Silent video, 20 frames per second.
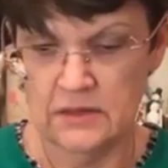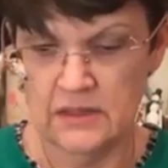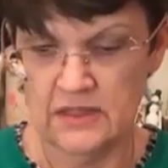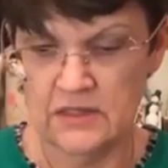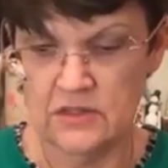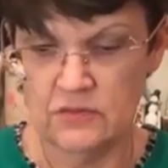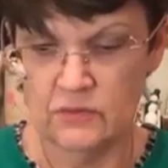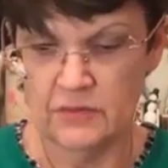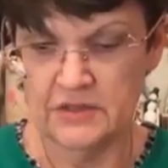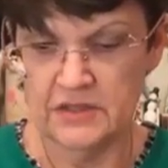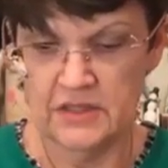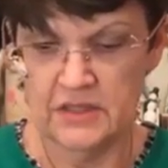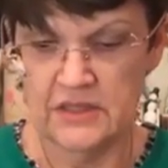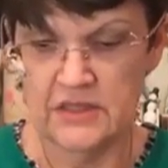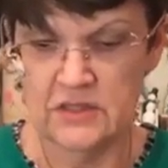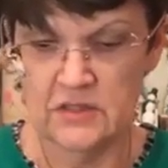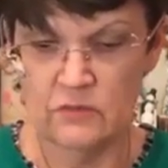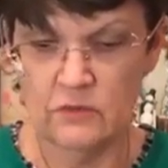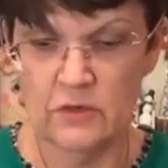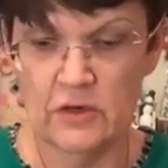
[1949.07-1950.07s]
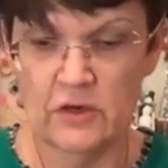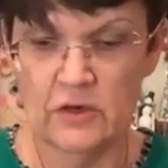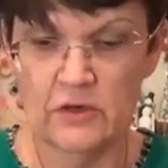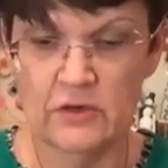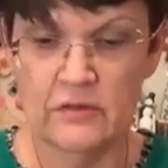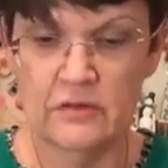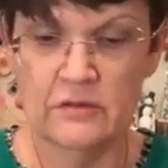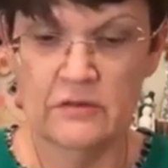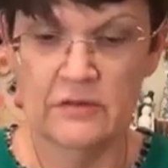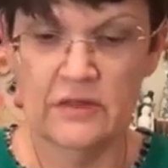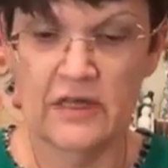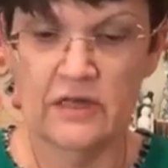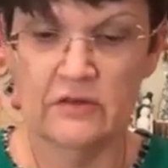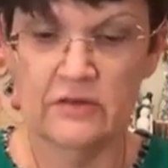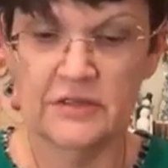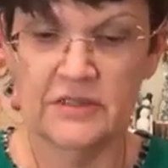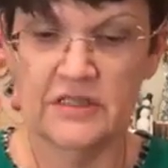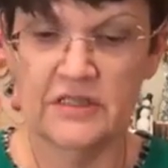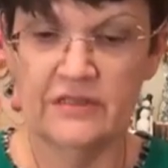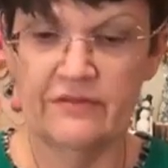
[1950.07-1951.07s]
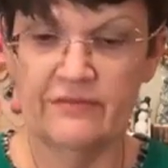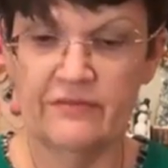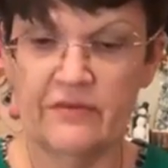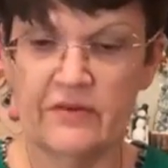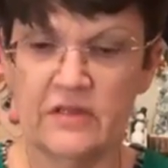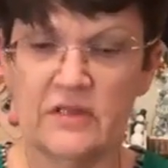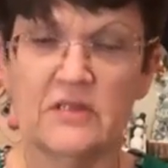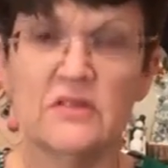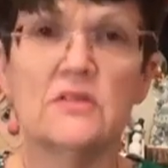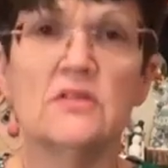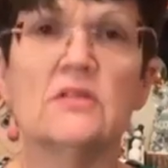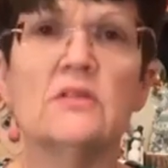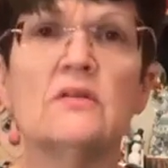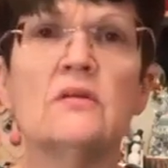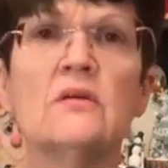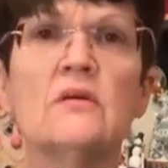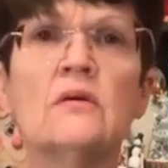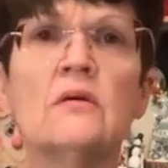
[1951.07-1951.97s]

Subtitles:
That's what these were. They are different.